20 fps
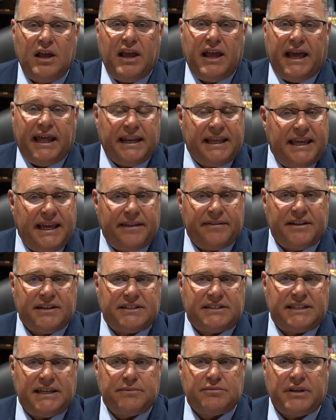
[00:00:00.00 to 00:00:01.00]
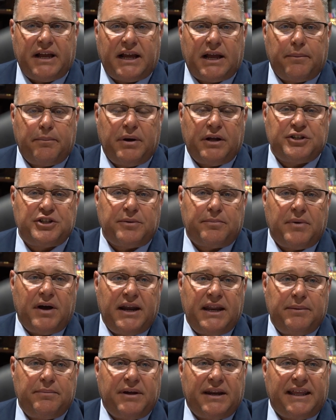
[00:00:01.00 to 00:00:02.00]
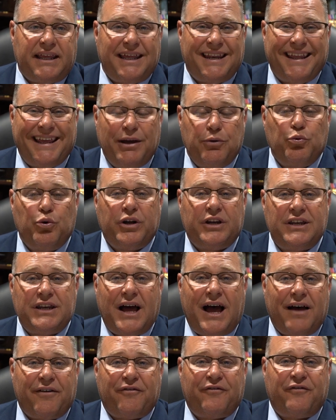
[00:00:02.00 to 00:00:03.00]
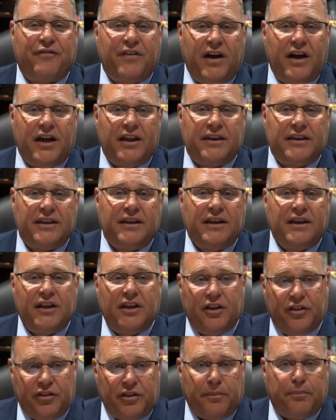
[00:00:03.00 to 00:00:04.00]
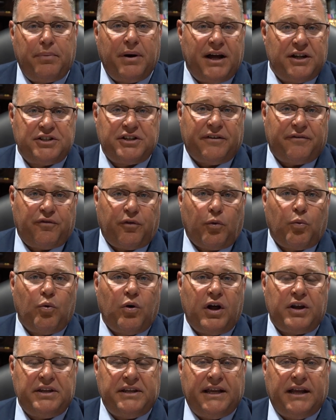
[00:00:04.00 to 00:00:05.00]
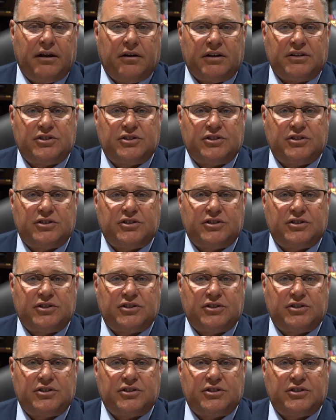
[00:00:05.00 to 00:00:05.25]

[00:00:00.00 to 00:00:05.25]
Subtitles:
And again, this seems like a bunch of money, but again, it would not fund the budget for 1 year.